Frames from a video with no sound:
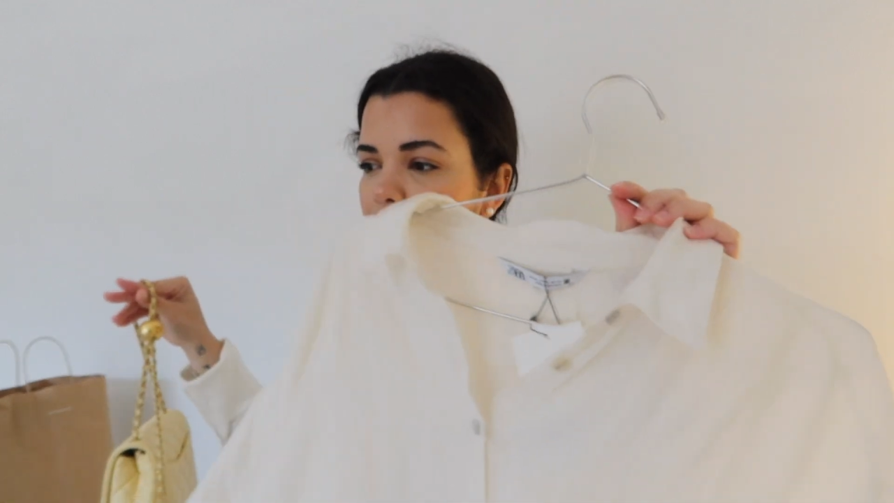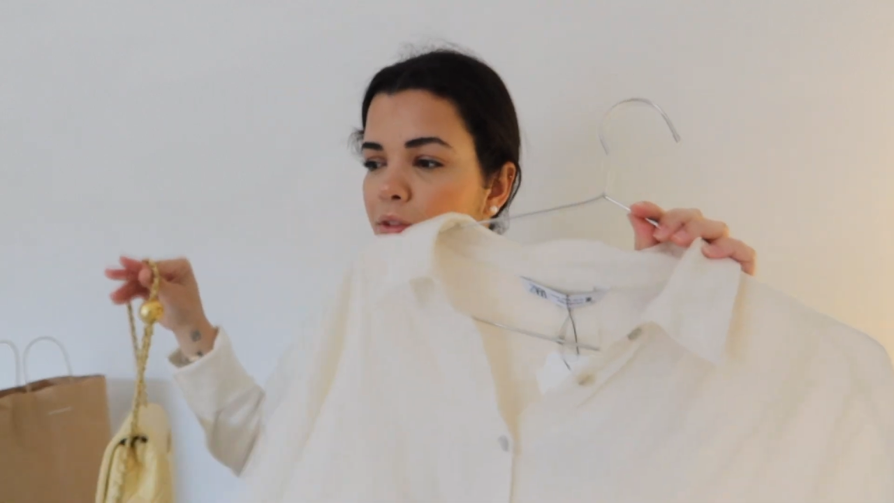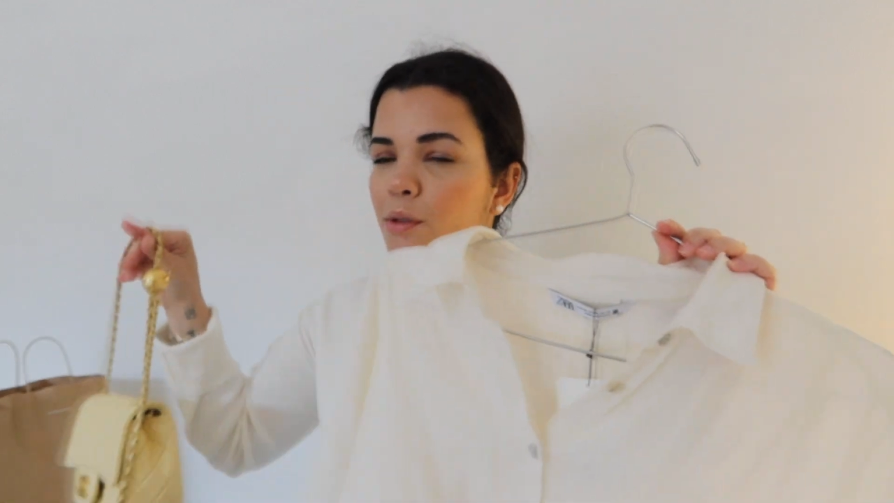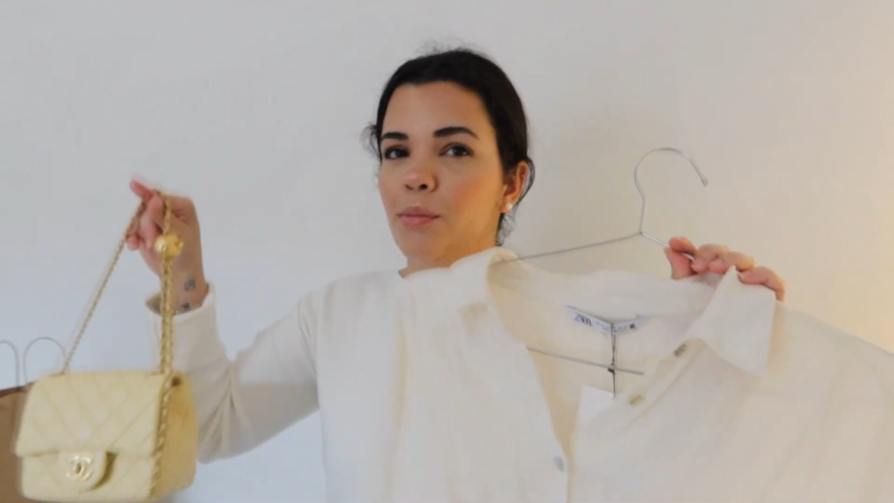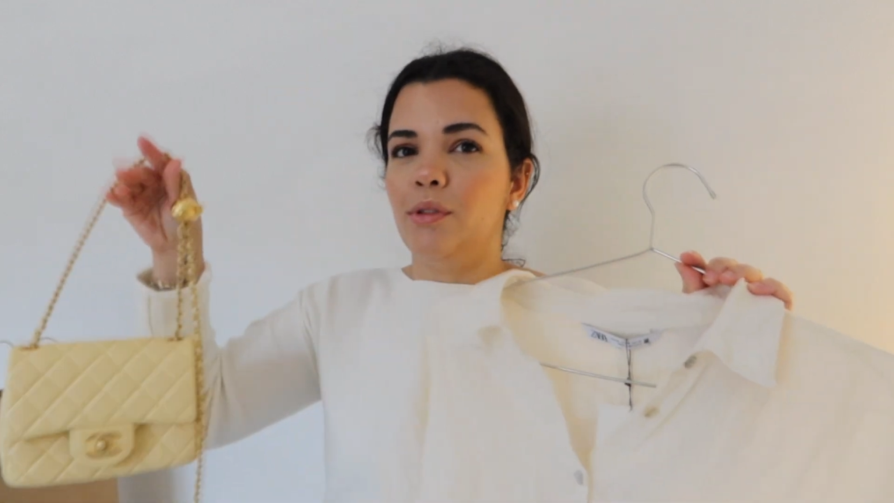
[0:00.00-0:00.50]
if
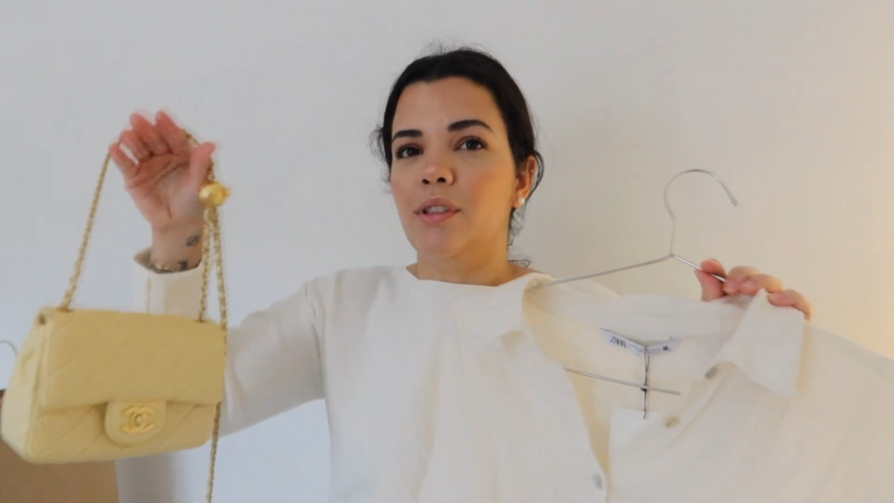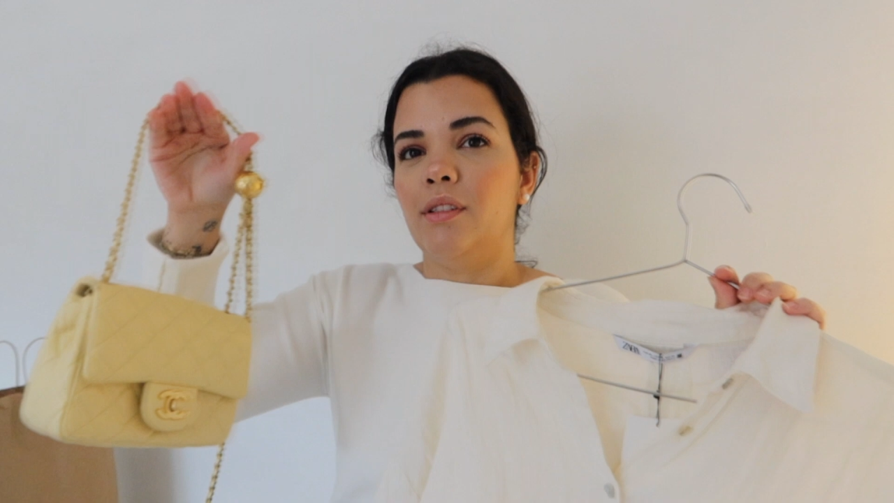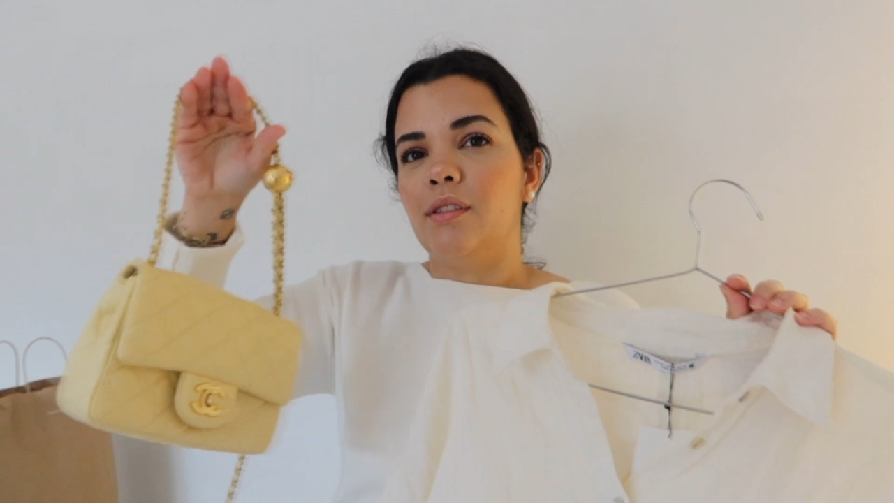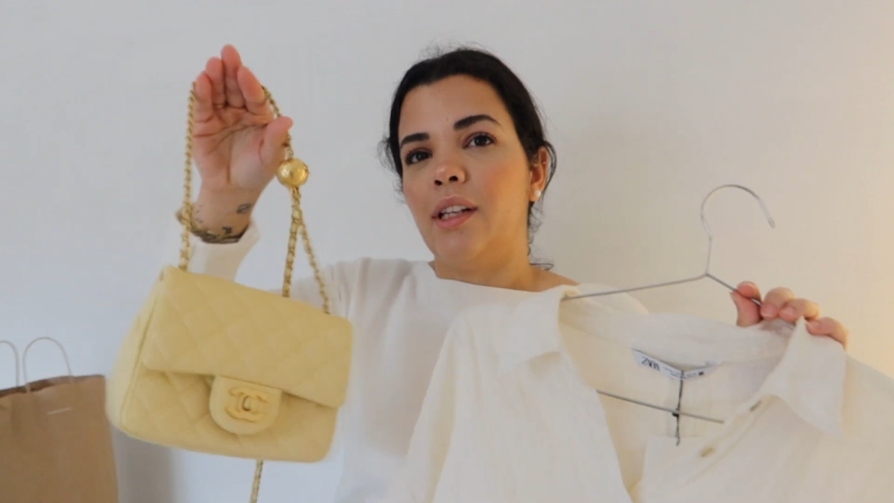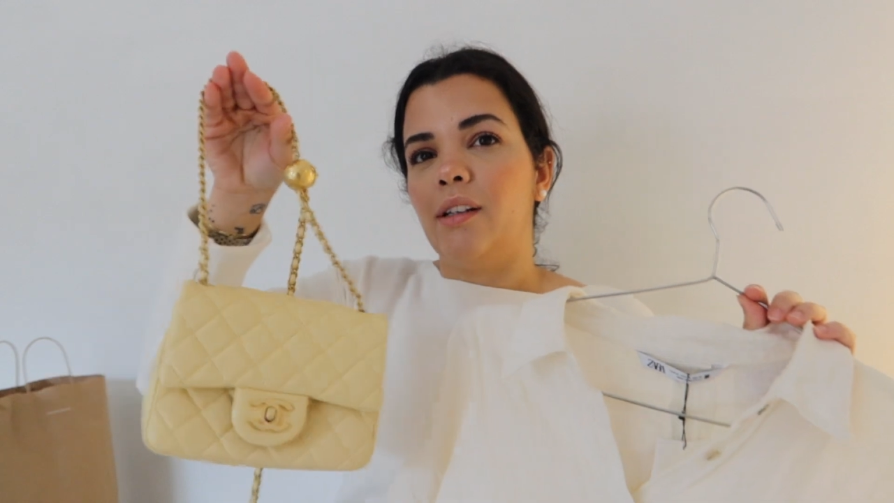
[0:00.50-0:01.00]
you put
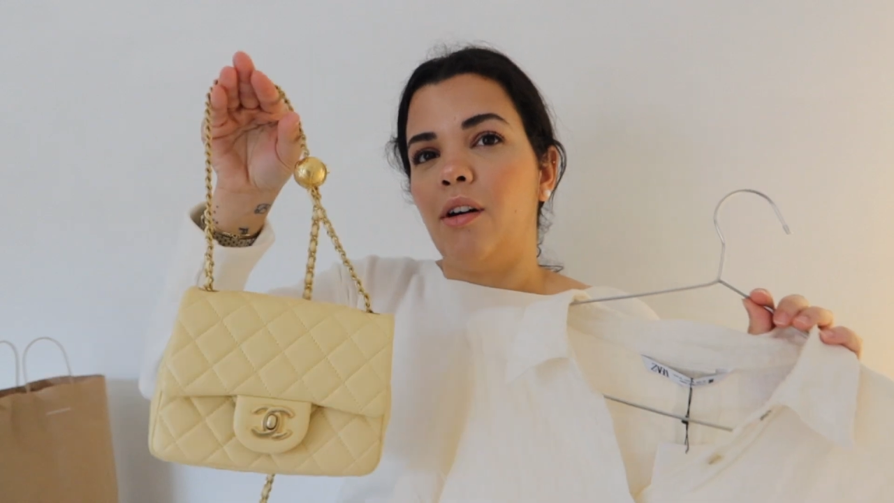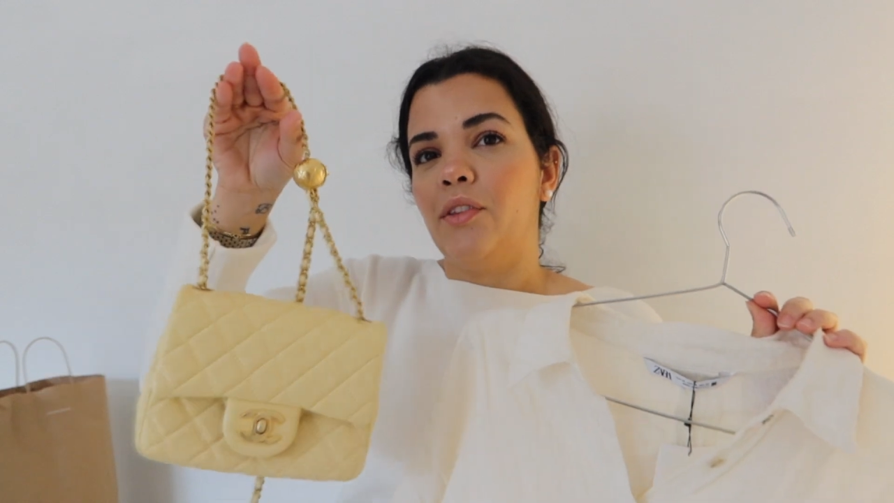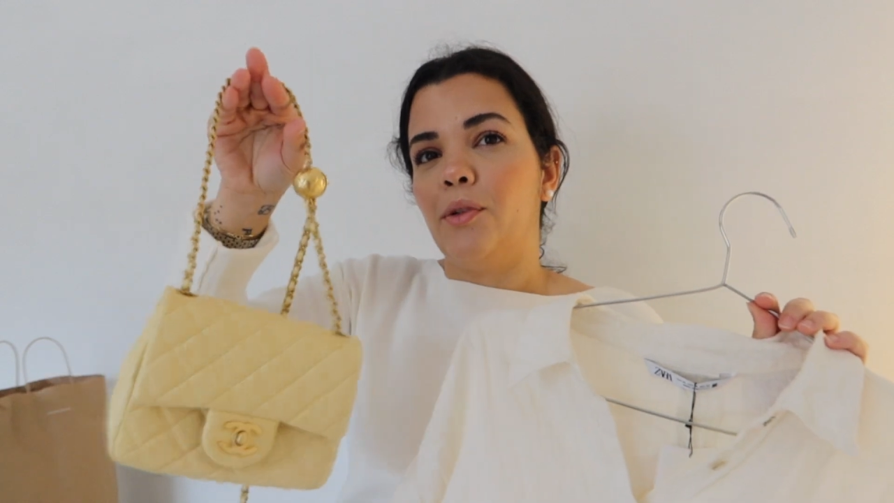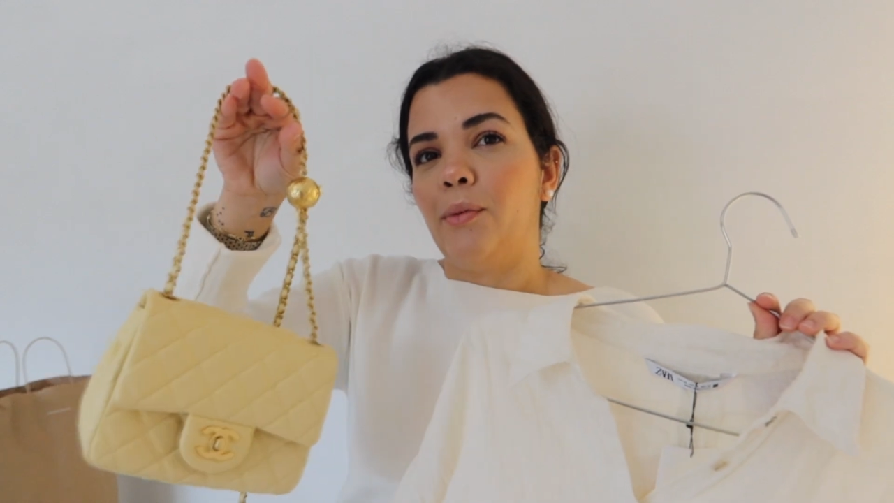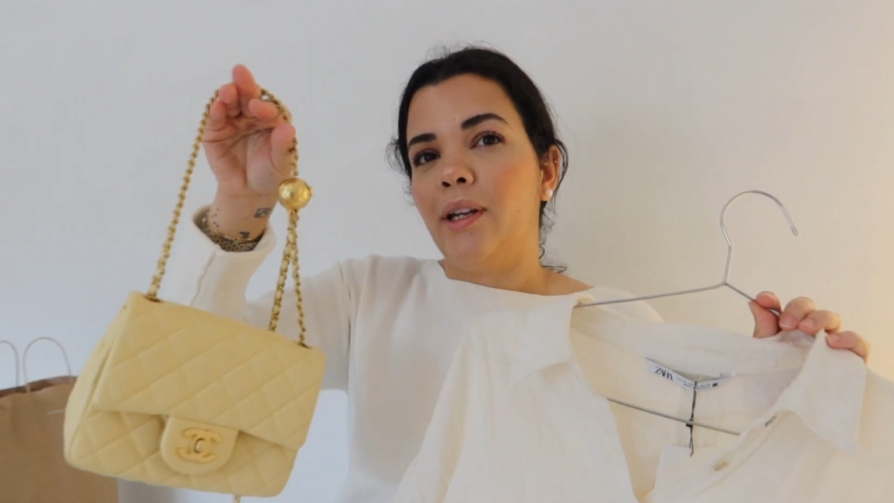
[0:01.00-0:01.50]
this, like,
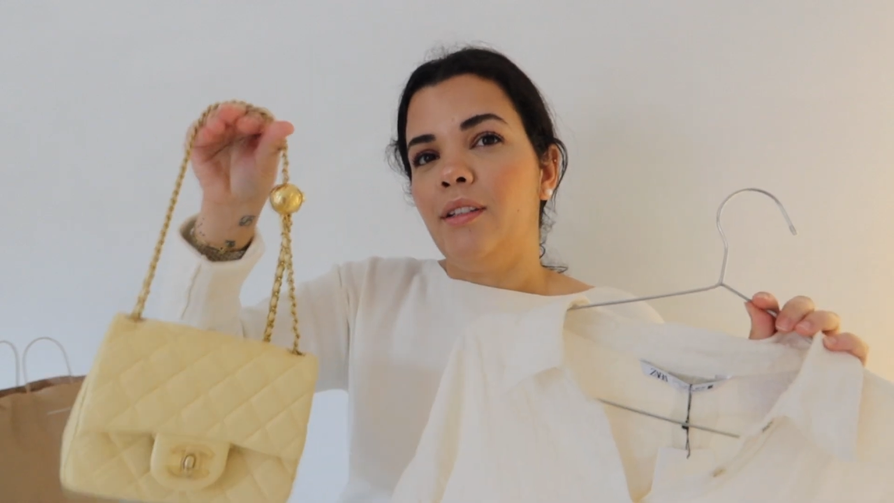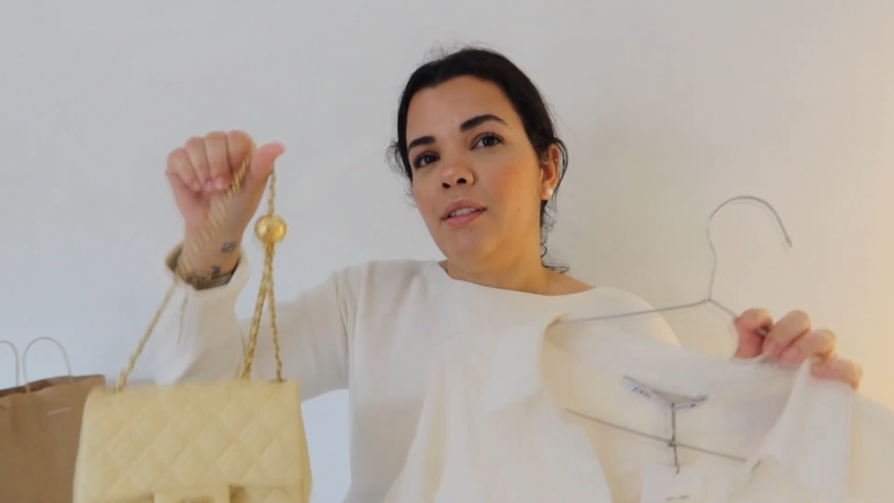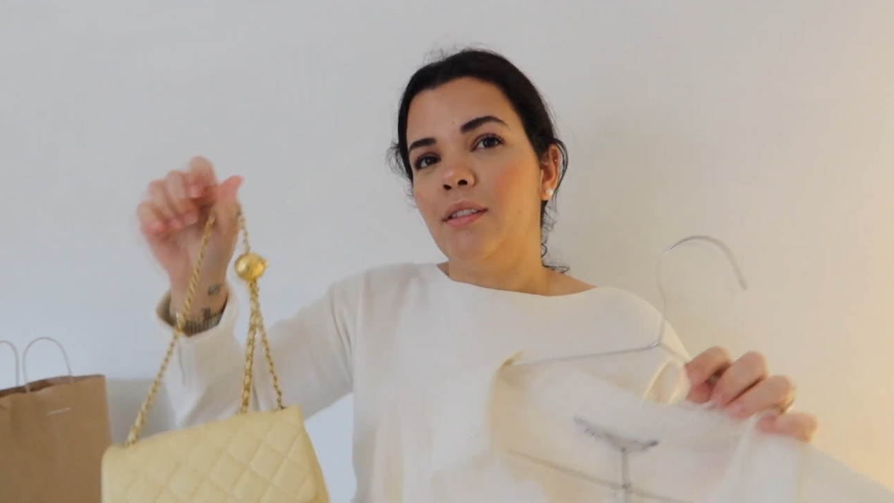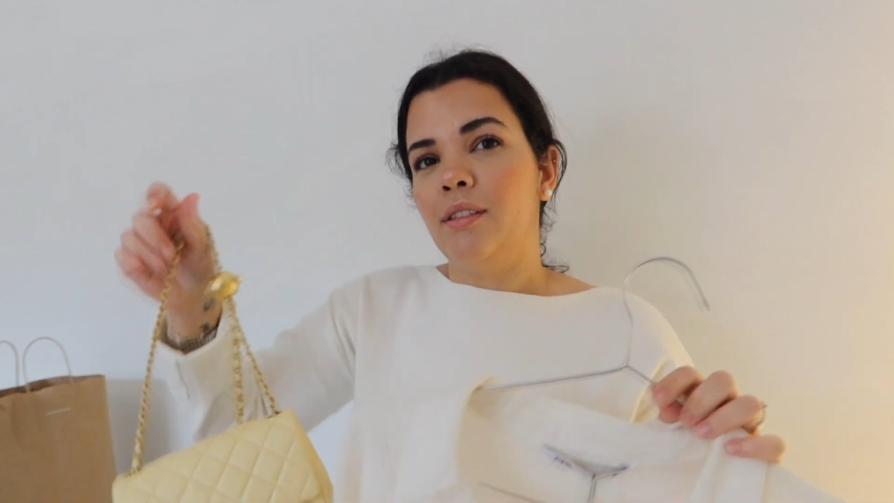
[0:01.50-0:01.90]
on the waist.